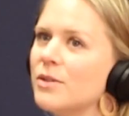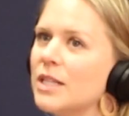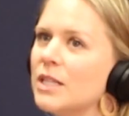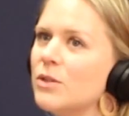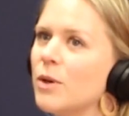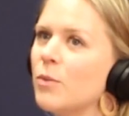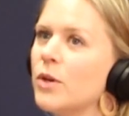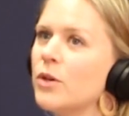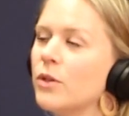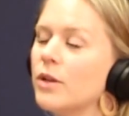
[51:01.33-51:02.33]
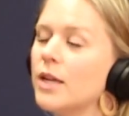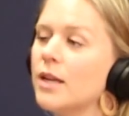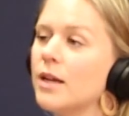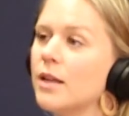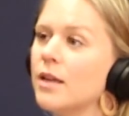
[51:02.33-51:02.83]
goes into it when you're
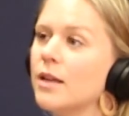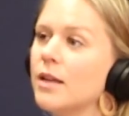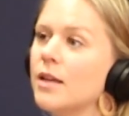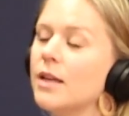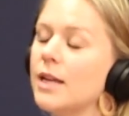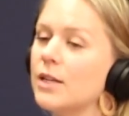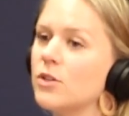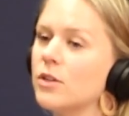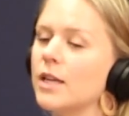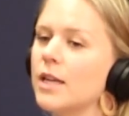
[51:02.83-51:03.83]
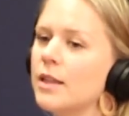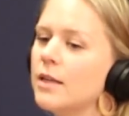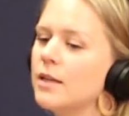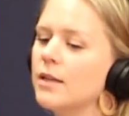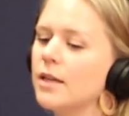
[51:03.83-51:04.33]
looking at it naturally.
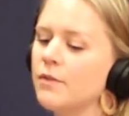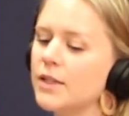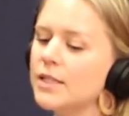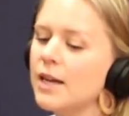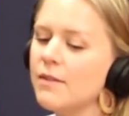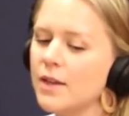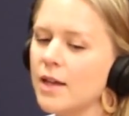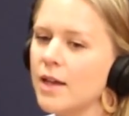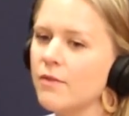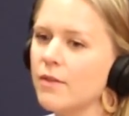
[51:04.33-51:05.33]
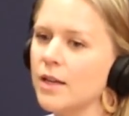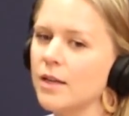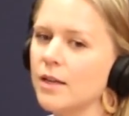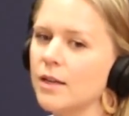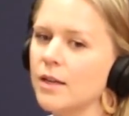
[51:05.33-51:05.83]
And then if it's IVF
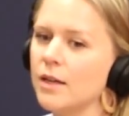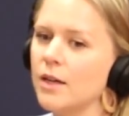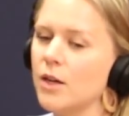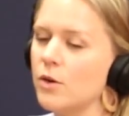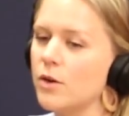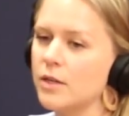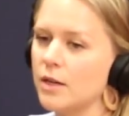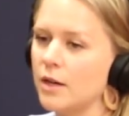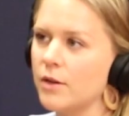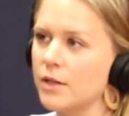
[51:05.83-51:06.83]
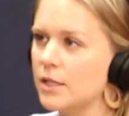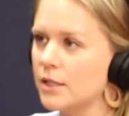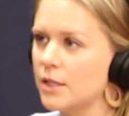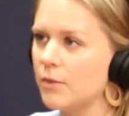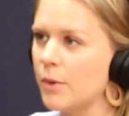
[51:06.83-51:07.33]
and or other
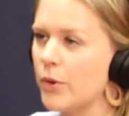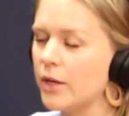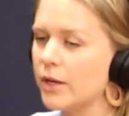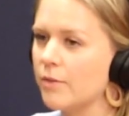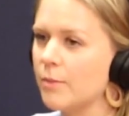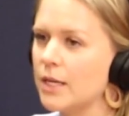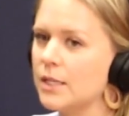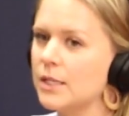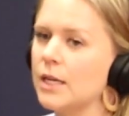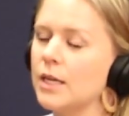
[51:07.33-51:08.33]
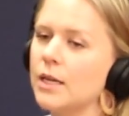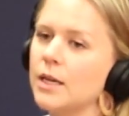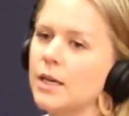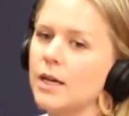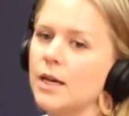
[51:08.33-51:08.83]
assisted reproductive medicine,
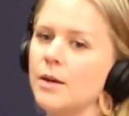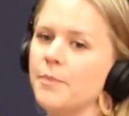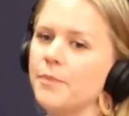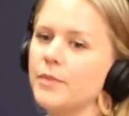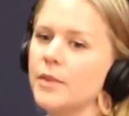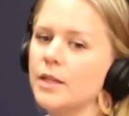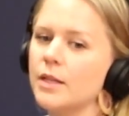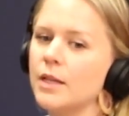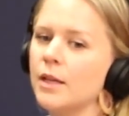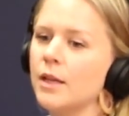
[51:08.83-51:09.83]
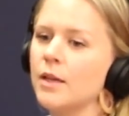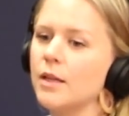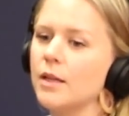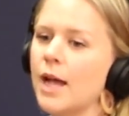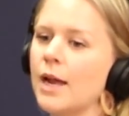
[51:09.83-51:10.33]

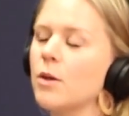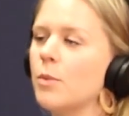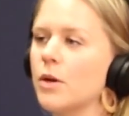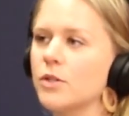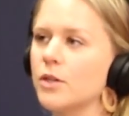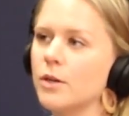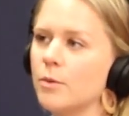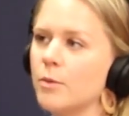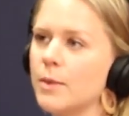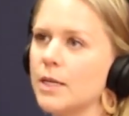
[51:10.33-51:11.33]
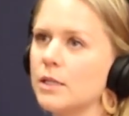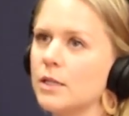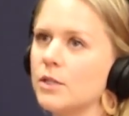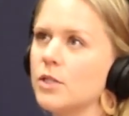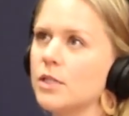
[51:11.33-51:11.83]
acupuncture and herbal
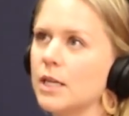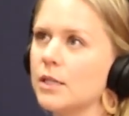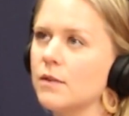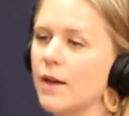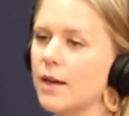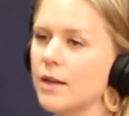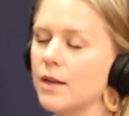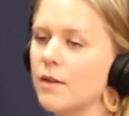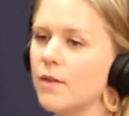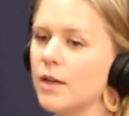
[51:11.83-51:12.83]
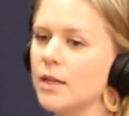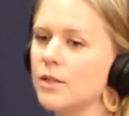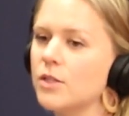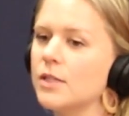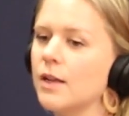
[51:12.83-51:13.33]
medicine is just as effective, and
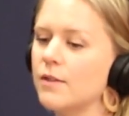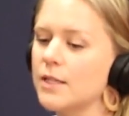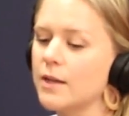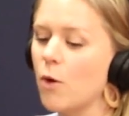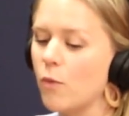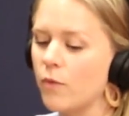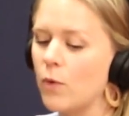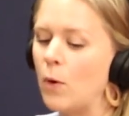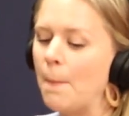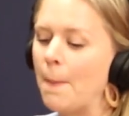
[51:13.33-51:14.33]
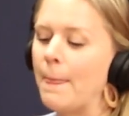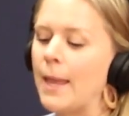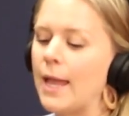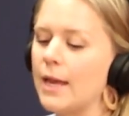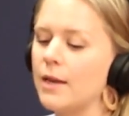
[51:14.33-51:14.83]
it's just as helpful.
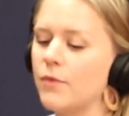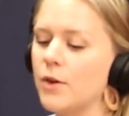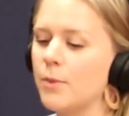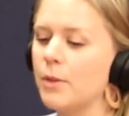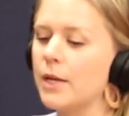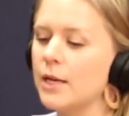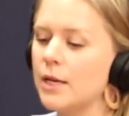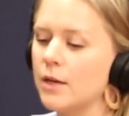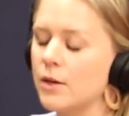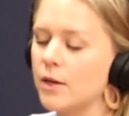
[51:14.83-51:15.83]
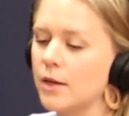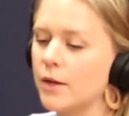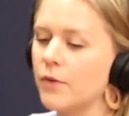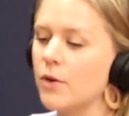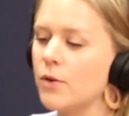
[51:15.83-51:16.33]
And if you're
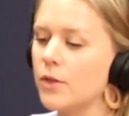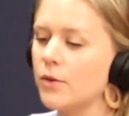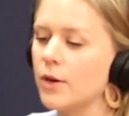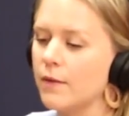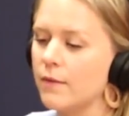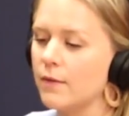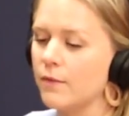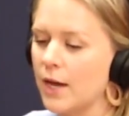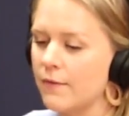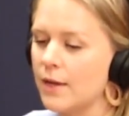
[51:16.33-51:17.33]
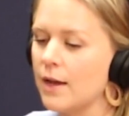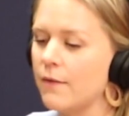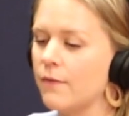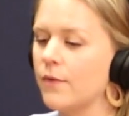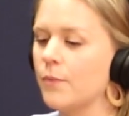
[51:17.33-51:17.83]
going through
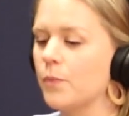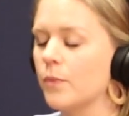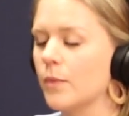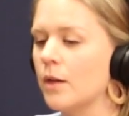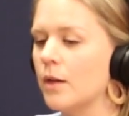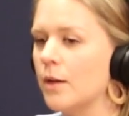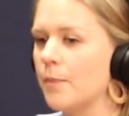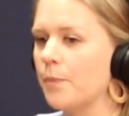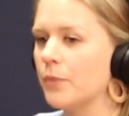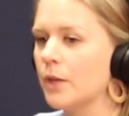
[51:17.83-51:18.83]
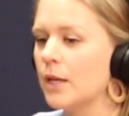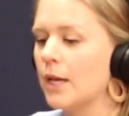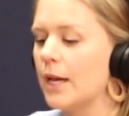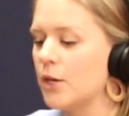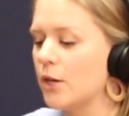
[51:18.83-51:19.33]
IVF,
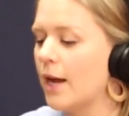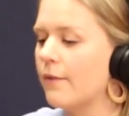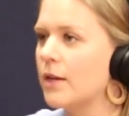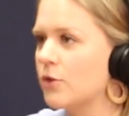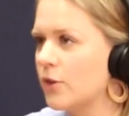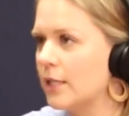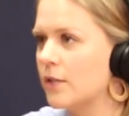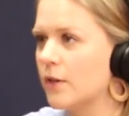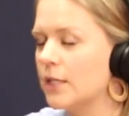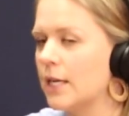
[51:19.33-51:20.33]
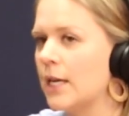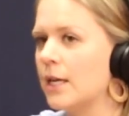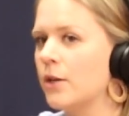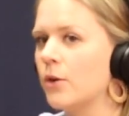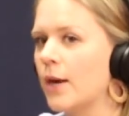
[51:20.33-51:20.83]
and you're having a transfer
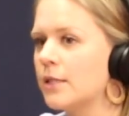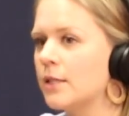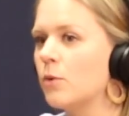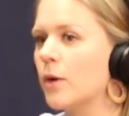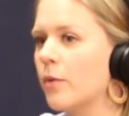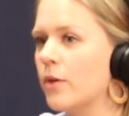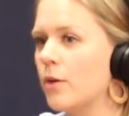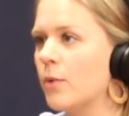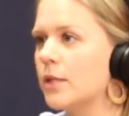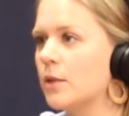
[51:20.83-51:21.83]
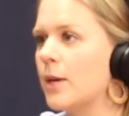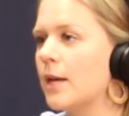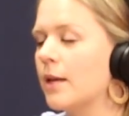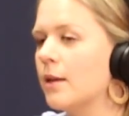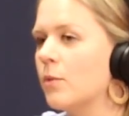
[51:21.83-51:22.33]
date, I still work with you once a
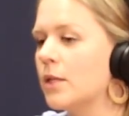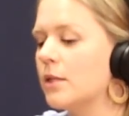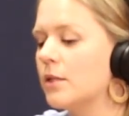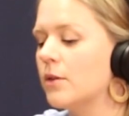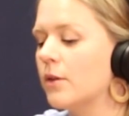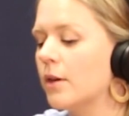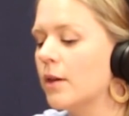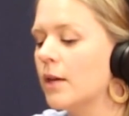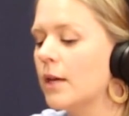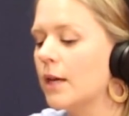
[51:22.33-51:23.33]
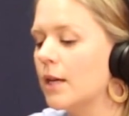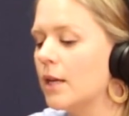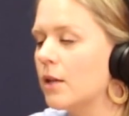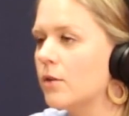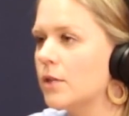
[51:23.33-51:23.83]
week. And then once you're
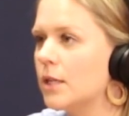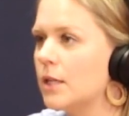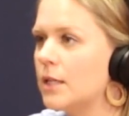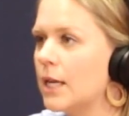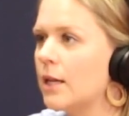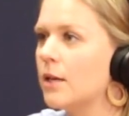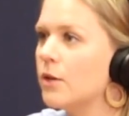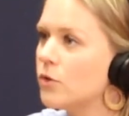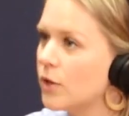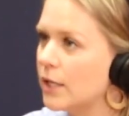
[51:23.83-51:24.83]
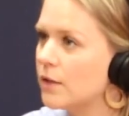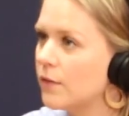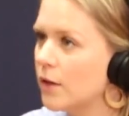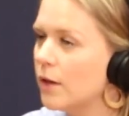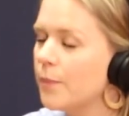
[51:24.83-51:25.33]
getting close to the day that you
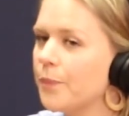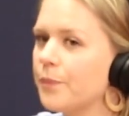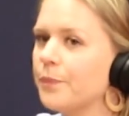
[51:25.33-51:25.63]
transfer,